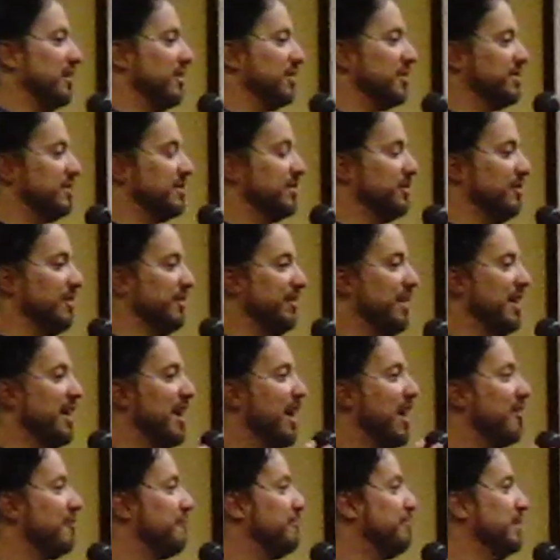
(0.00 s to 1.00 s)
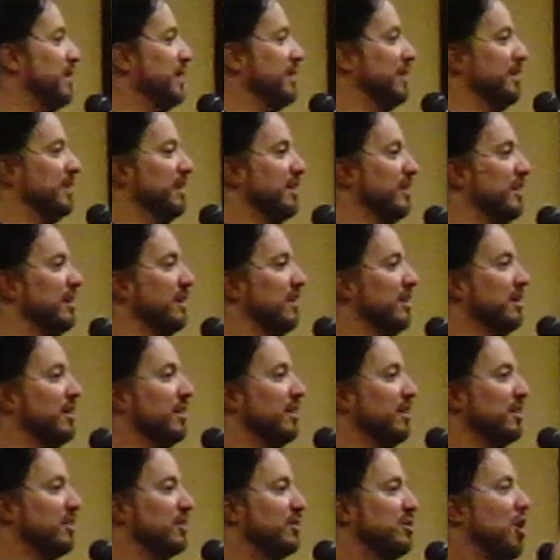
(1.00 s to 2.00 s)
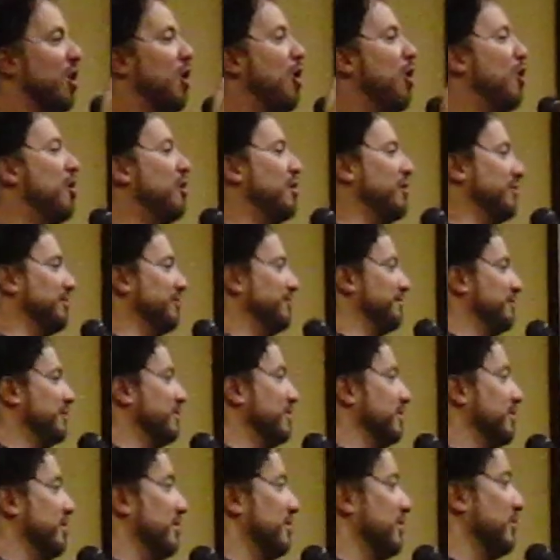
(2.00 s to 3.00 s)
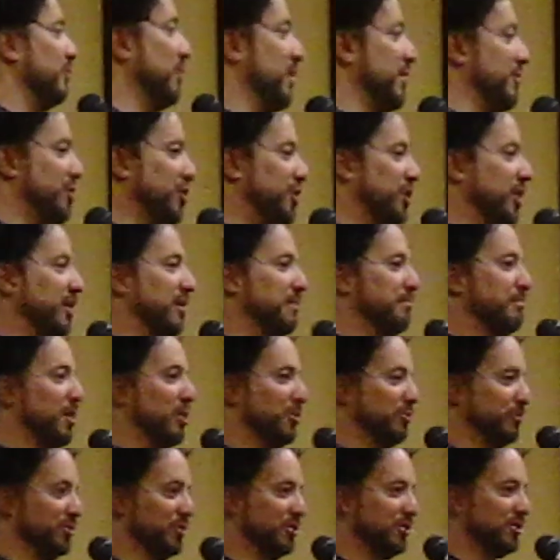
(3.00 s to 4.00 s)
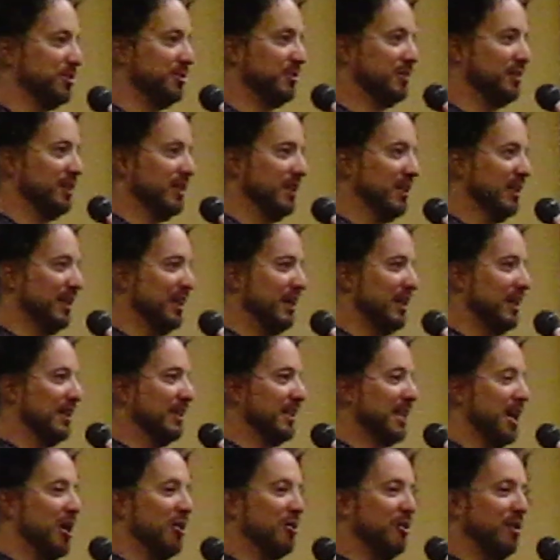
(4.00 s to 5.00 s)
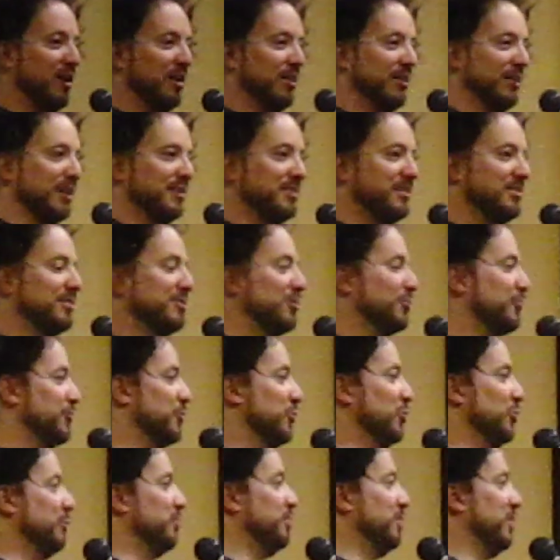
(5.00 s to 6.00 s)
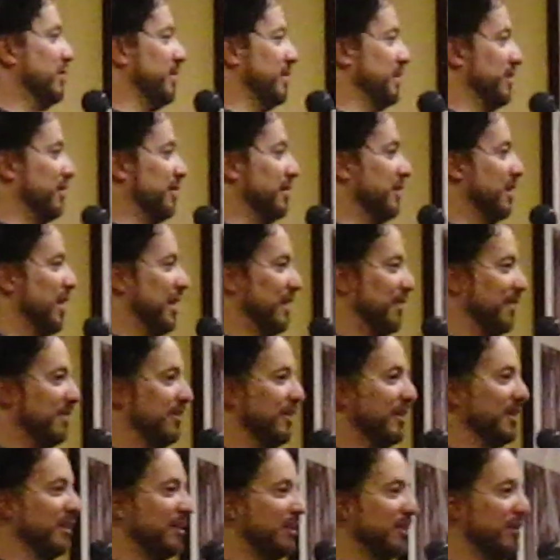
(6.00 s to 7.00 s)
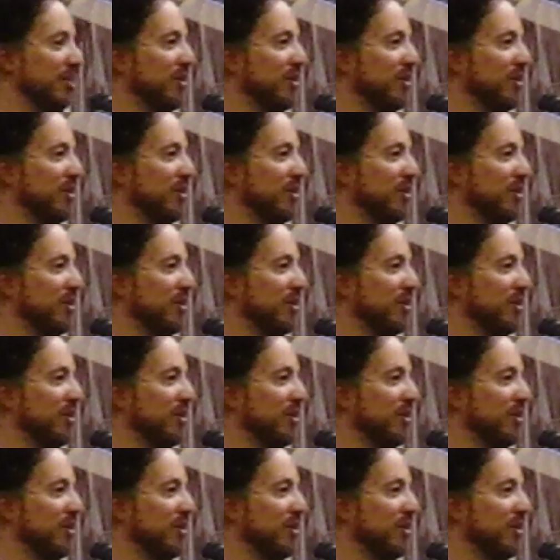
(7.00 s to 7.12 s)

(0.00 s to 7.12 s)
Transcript: us they have been carved with chicken bones. Now, this is a room here, I think,